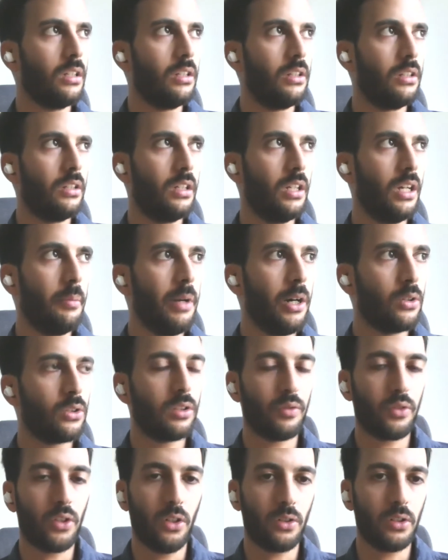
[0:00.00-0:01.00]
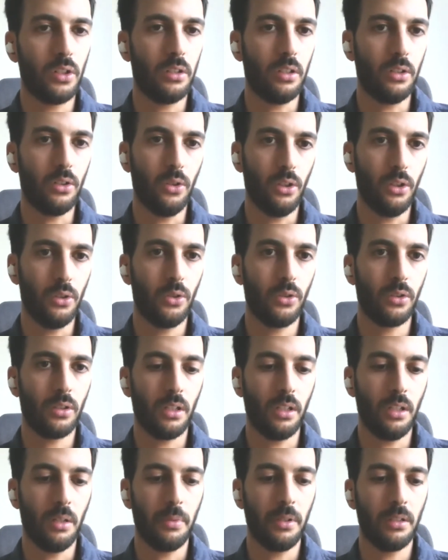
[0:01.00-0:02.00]
The amounts of concrete that you are using
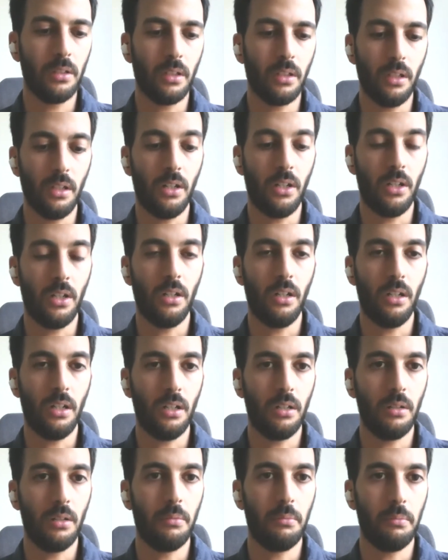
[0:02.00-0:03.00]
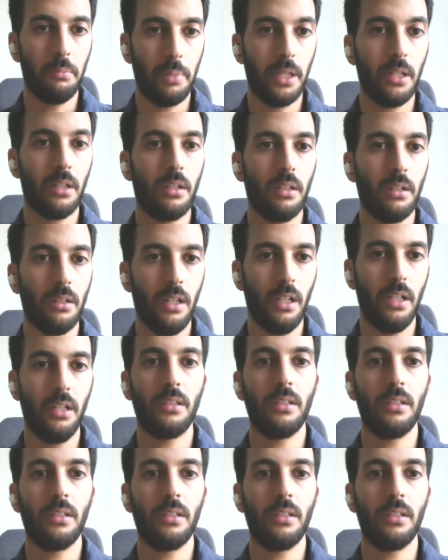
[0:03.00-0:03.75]
in a building are big, and it's